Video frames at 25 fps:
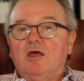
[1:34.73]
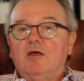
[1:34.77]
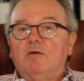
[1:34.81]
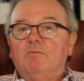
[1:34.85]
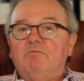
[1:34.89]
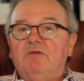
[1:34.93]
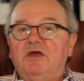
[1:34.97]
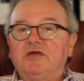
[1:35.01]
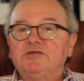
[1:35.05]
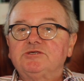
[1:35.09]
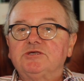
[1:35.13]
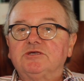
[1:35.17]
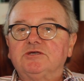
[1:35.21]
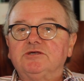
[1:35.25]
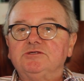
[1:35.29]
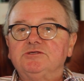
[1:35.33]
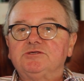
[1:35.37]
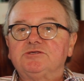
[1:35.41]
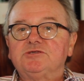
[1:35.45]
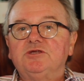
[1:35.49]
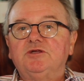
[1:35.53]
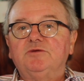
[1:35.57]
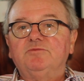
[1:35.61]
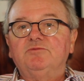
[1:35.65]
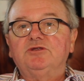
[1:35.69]
Mexican
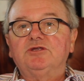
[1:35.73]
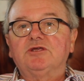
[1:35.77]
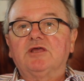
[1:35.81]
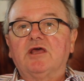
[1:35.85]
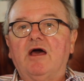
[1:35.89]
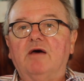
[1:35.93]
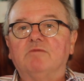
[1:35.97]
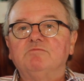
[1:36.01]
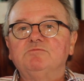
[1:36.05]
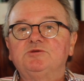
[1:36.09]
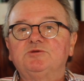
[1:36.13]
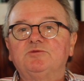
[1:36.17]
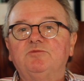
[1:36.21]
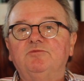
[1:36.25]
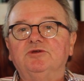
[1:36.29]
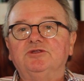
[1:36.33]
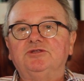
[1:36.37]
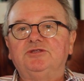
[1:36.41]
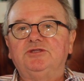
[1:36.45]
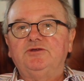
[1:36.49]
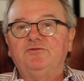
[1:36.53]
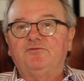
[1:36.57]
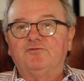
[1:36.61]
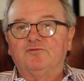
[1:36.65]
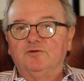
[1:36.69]
cinnamon comes from a
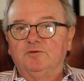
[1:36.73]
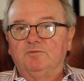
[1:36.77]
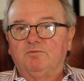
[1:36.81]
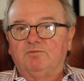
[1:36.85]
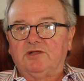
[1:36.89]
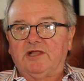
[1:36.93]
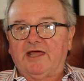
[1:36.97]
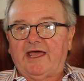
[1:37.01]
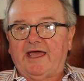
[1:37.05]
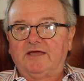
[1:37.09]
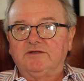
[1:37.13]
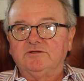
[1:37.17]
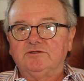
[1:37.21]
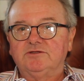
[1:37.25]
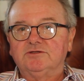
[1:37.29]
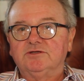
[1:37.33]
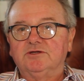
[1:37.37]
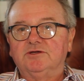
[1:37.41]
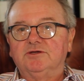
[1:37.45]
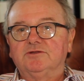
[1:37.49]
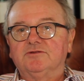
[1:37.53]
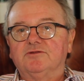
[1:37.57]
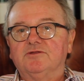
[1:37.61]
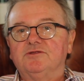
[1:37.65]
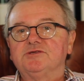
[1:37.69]
different plant
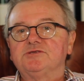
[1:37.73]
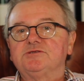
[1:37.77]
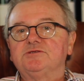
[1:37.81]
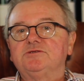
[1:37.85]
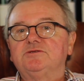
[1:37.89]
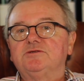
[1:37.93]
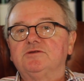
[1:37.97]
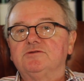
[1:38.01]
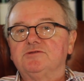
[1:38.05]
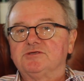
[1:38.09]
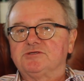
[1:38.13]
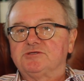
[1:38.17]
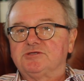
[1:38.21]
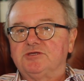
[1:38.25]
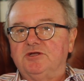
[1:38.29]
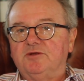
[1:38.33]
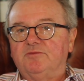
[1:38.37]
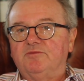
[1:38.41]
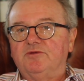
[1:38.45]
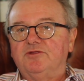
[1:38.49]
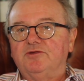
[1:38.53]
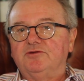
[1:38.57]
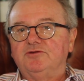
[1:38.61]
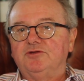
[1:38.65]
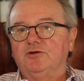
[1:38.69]
to the
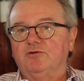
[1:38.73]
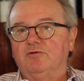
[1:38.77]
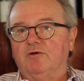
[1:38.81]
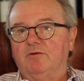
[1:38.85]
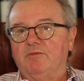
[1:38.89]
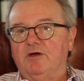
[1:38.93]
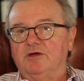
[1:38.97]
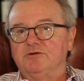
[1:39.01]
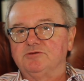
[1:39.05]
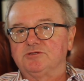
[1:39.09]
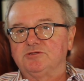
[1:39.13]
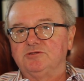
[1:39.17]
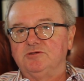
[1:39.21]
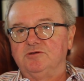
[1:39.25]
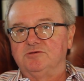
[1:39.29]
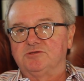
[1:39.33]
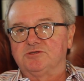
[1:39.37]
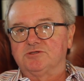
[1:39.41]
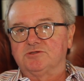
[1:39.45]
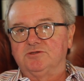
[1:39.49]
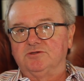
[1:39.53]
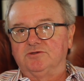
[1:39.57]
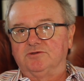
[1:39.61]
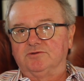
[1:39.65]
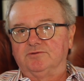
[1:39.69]
cinnamon that you are most
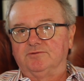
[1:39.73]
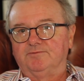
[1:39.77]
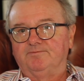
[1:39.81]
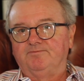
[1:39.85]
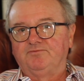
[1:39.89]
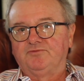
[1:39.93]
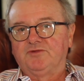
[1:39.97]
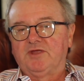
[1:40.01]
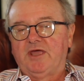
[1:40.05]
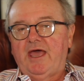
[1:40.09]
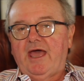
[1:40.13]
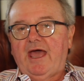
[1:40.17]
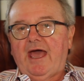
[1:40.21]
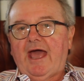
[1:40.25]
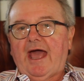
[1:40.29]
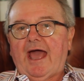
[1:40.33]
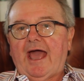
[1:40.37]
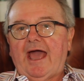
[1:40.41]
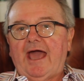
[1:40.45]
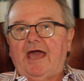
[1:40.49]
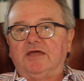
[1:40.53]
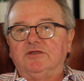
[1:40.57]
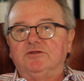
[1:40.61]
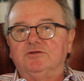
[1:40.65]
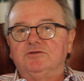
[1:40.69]
used to.
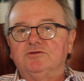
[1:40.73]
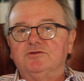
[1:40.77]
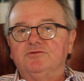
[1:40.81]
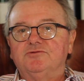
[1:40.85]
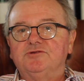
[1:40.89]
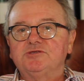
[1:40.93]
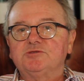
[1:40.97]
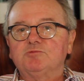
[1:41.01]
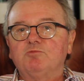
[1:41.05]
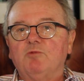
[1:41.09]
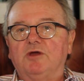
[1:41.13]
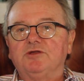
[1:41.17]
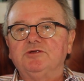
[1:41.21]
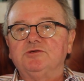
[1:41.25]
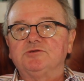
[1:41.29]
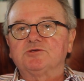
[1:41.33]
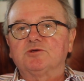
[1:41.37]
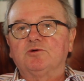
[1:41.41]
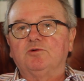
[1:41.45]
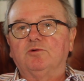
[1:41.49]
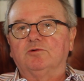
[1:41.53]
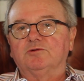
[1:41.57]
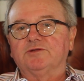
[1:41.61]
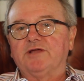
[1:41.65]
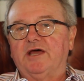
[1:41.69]
And this one is
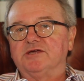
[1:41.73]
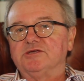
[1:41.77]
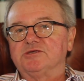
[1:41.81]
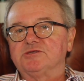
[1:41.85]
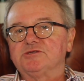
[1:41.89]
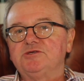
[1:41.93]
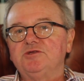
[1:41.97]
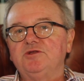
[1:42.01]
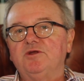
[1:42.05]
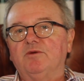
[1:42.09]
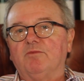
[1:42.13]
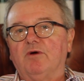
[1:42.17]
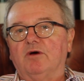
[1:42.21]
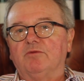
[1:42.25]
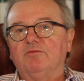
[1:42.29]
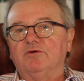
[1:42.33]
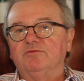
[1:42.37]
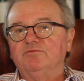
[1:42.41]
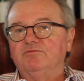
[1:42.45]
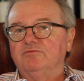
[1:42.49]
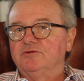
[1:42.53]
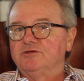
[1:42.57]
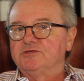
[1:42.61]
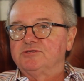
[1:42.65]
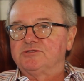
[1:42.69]
called a
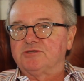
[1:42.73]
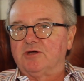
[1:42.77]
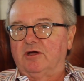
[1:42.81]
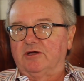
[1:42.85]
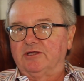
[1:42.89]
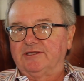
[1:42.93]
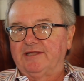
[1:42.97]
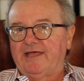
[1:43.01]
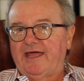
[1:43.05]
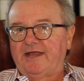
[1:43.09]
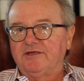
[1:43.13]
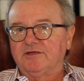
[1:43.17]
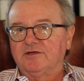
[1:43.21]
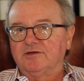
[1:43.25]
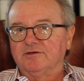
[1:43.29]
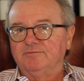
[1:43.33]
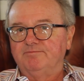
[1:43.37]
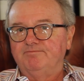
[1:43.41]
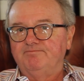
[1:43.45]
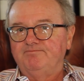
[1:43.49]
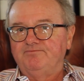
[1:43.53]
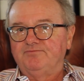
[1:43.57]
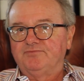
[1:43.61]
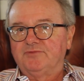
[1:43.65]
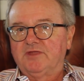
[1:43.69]
Cinnamomum
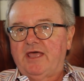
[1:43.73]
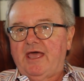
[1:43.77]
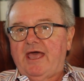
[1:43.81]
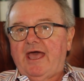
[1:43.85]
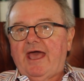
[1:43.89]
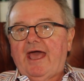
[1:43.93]
zeylanicum.